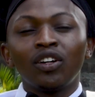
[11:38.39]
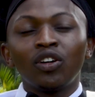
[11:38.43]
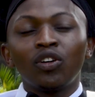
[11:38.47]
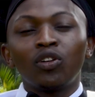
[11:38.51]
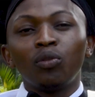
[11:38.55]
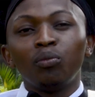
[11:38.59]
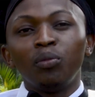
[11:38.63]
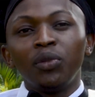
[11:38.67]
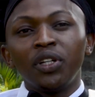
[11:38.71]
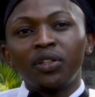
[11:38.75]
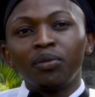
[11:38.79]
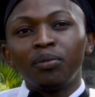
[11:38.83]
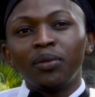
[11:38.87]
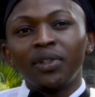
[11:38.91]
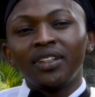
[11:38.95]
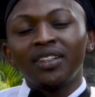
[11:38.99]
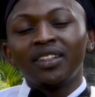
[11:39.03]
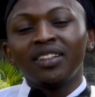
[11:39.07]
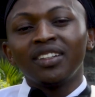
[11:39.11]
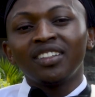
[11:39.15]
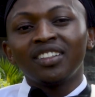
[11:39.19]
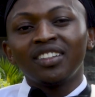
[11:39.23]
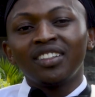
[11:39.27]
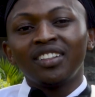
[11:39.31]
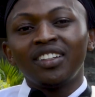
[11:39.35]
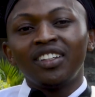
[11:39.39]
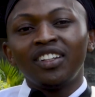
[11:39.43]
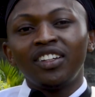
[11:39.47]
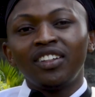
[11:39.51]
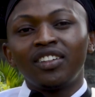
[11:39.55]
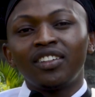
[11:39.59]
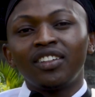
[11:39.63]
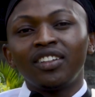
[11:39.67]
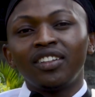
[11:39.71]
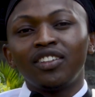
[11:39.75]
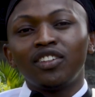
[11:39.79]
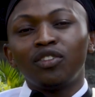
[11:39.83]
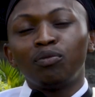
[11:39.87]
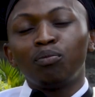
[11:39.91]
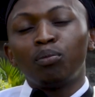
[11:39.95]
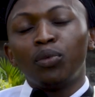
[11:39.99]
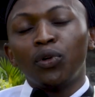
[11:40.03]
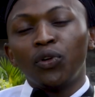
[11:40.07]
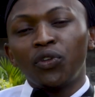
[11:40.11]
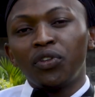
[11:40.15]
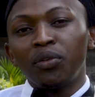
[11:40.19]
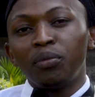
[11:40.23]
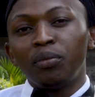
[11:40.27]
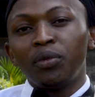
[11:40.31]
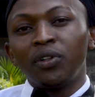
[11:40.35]
commitment, it is
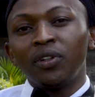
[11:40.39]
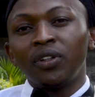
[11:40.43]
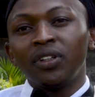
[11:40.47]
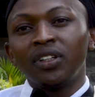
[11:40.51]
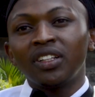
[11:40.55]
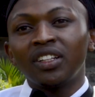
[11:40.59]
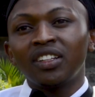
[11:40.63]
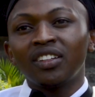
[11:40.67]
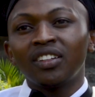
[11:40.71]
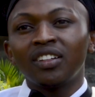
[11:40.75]
possible.